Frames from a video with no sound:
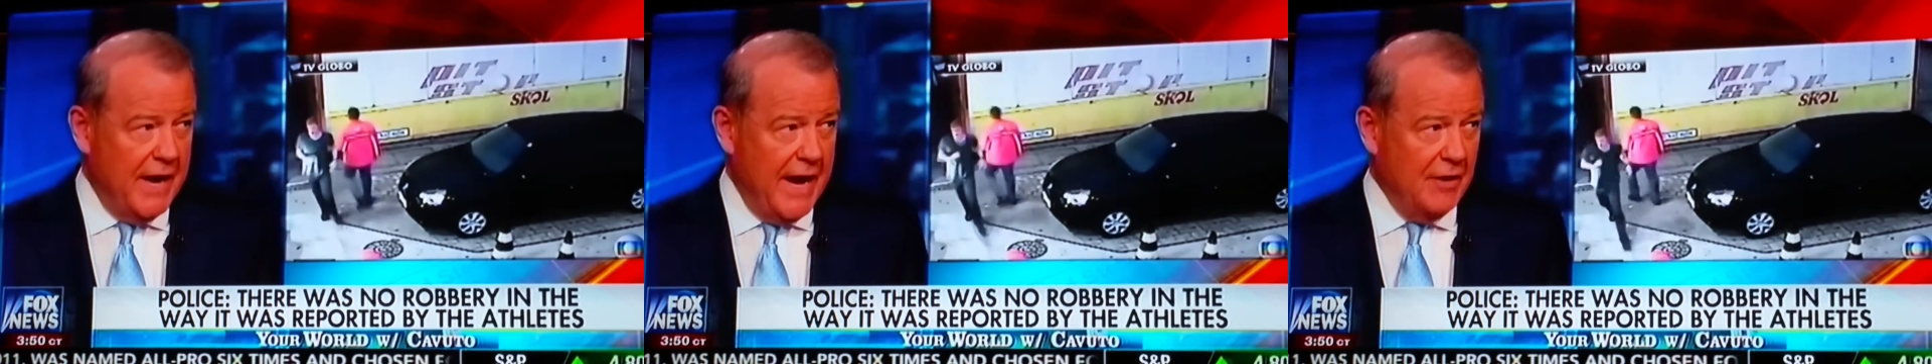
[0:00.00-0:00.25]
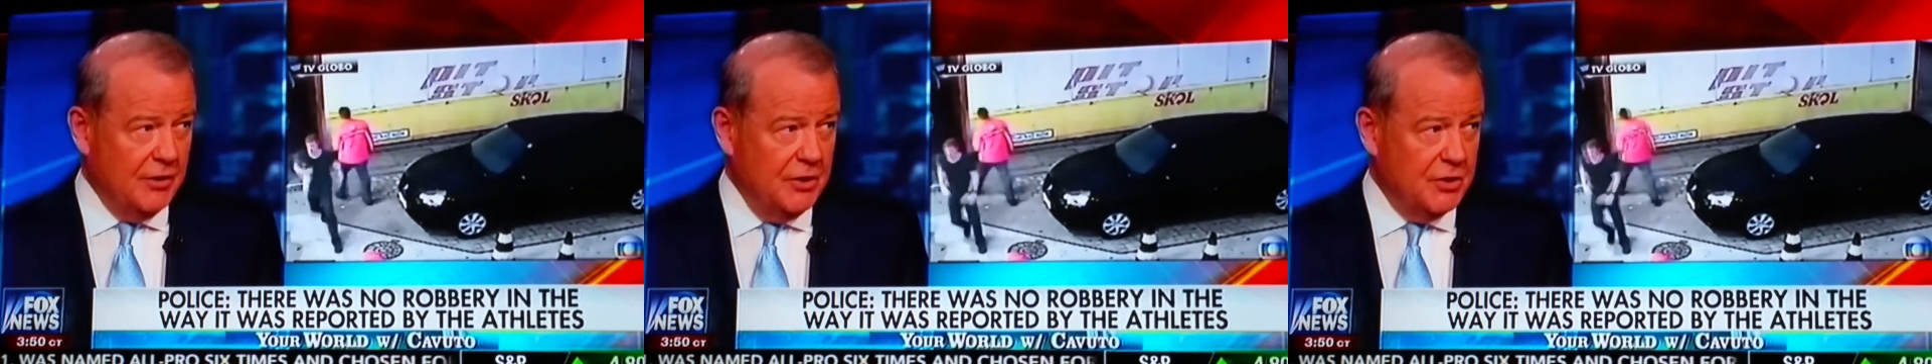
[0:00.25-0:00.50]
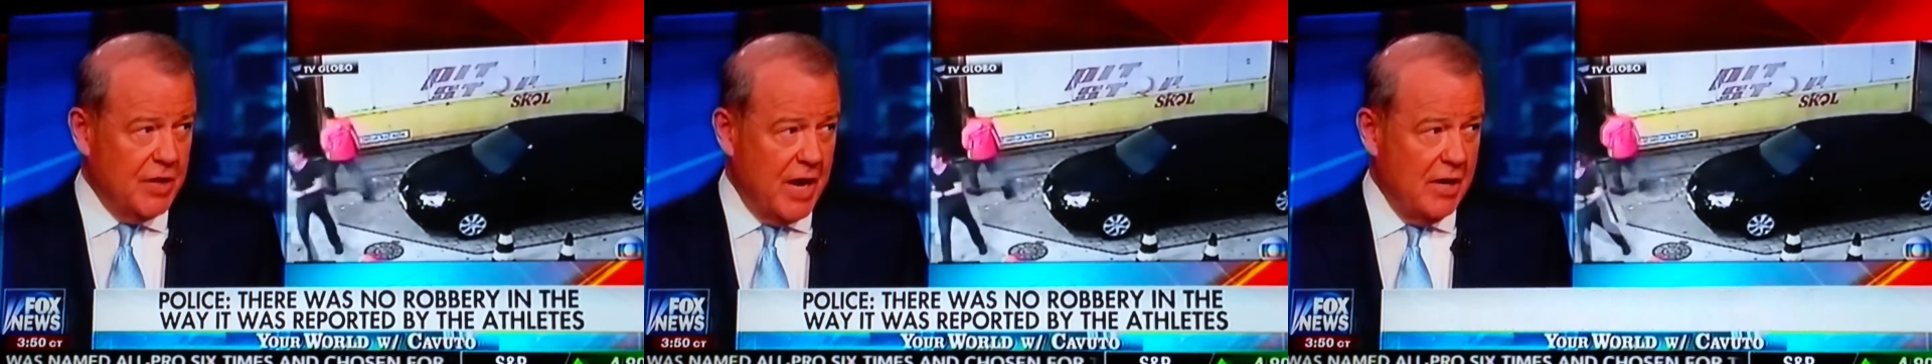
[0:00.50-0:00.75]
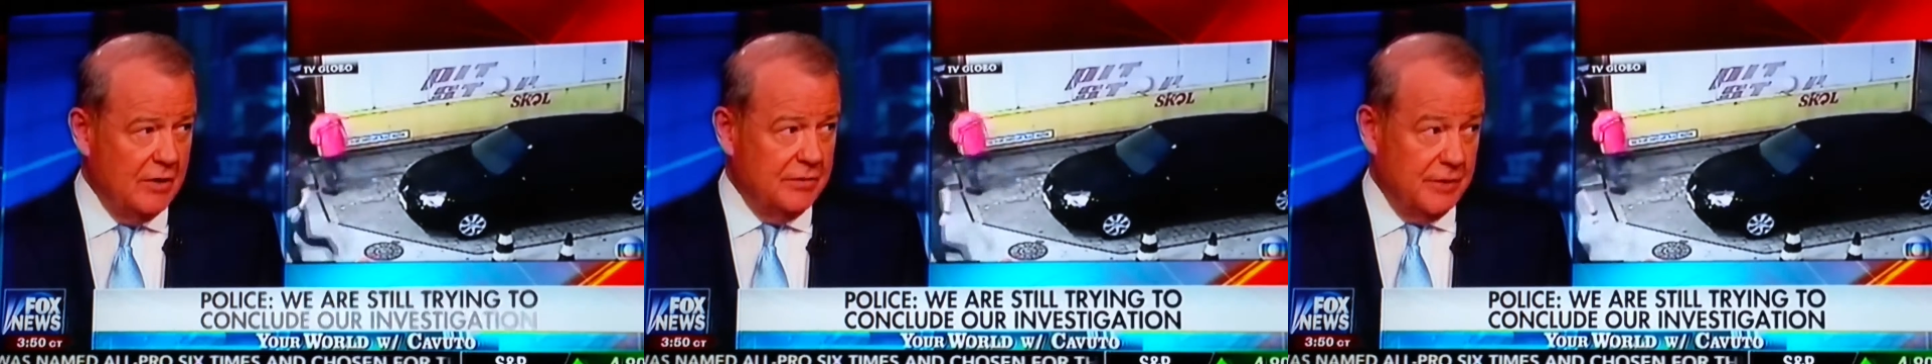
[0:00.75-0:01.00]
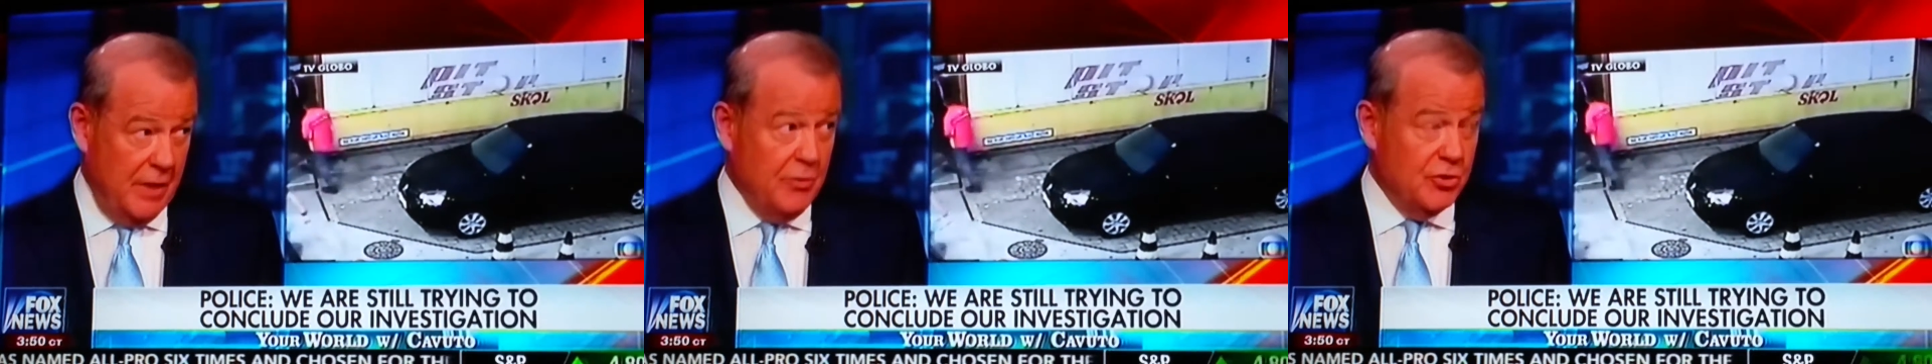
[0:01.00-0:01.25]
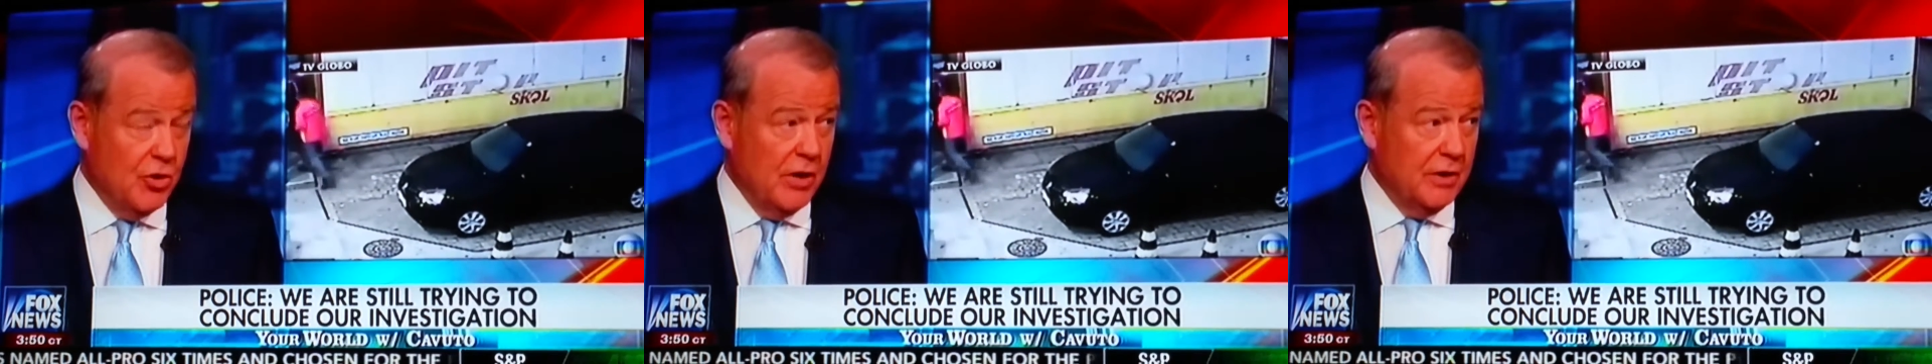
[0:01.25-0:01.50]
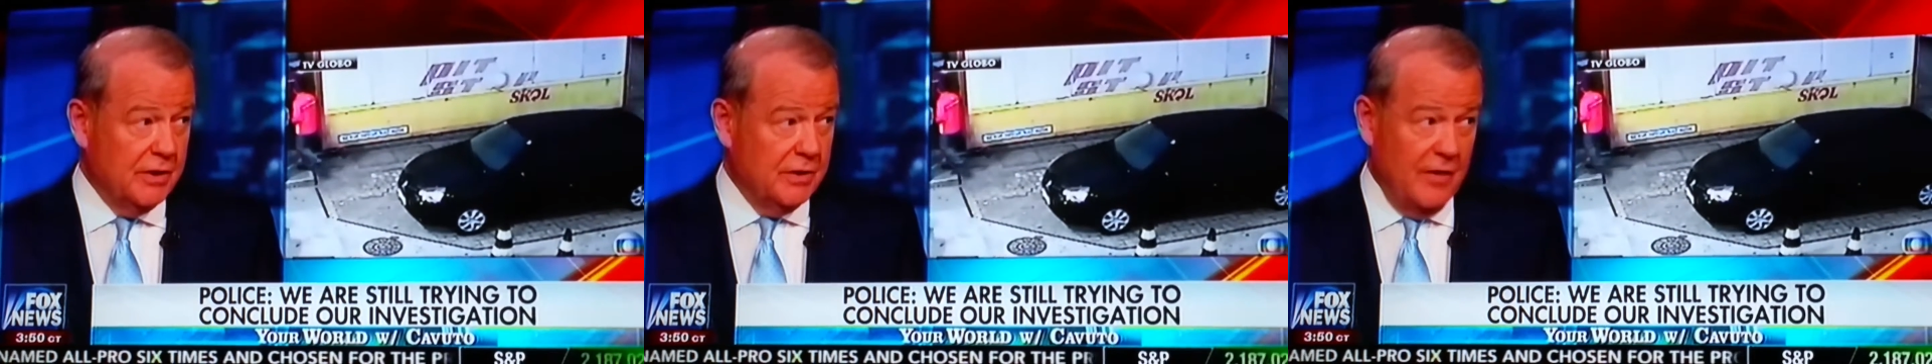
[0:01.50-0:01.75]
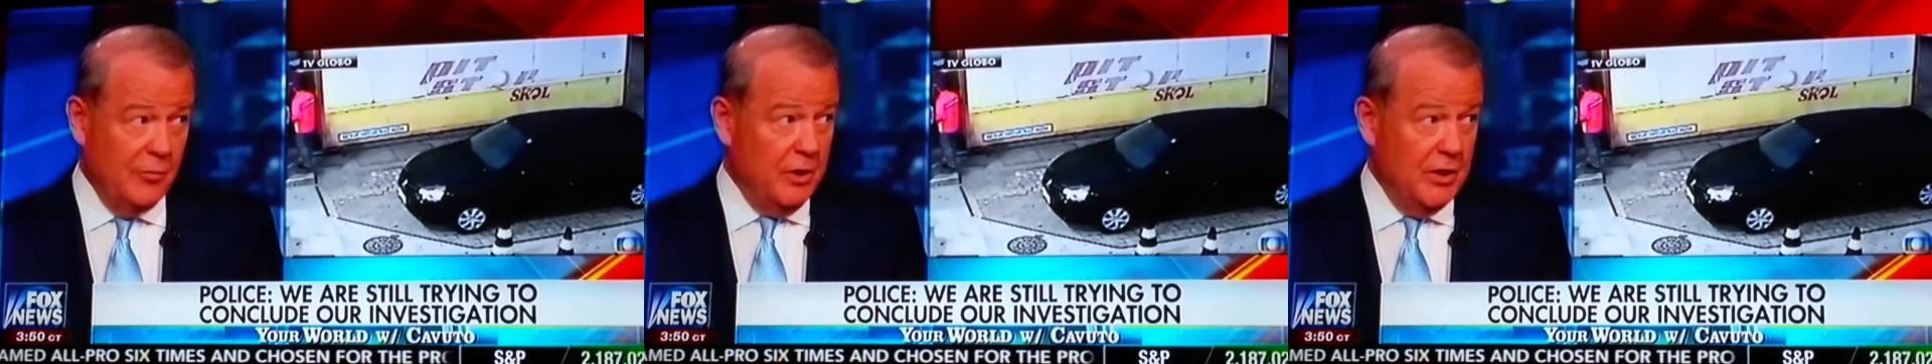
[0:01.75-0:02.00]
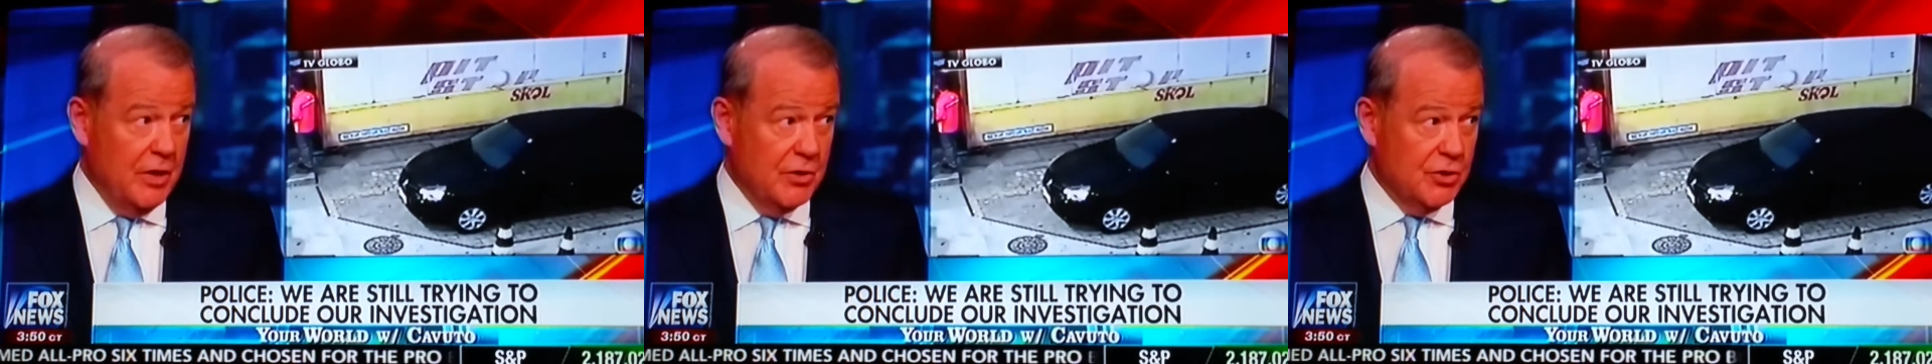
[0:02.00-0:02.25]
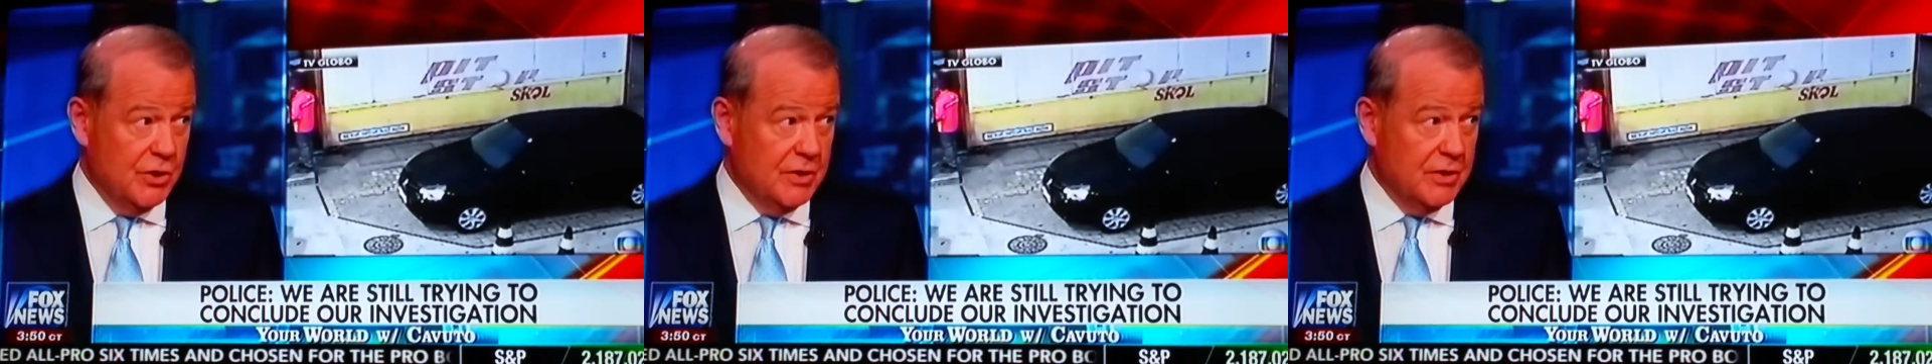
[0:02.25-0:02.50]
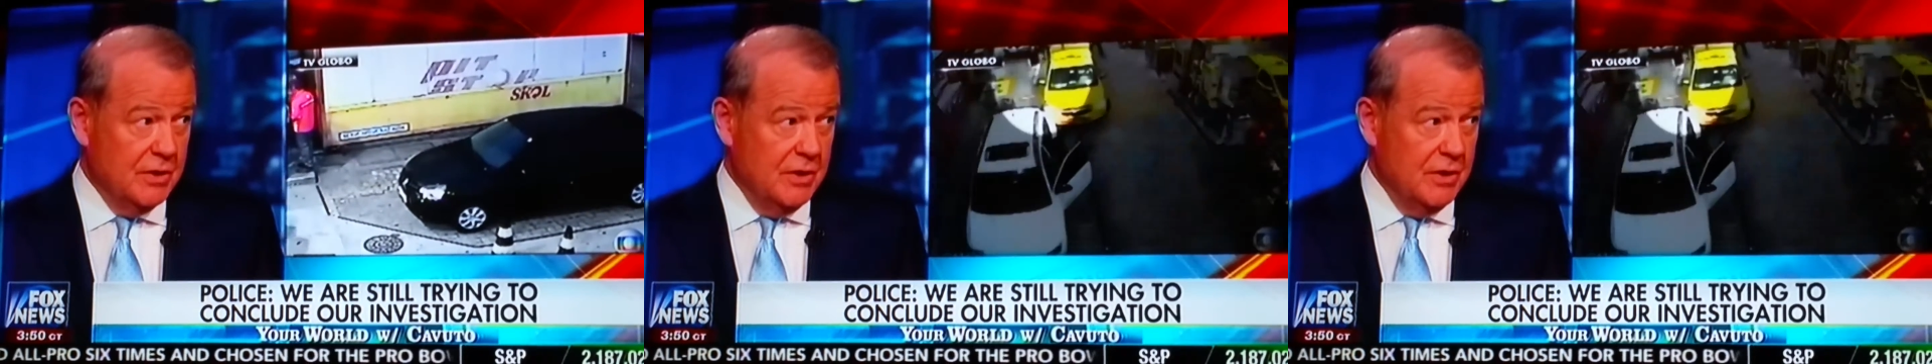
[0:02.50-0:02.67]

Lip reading: out on the town. They were drunk. Everybody knows it.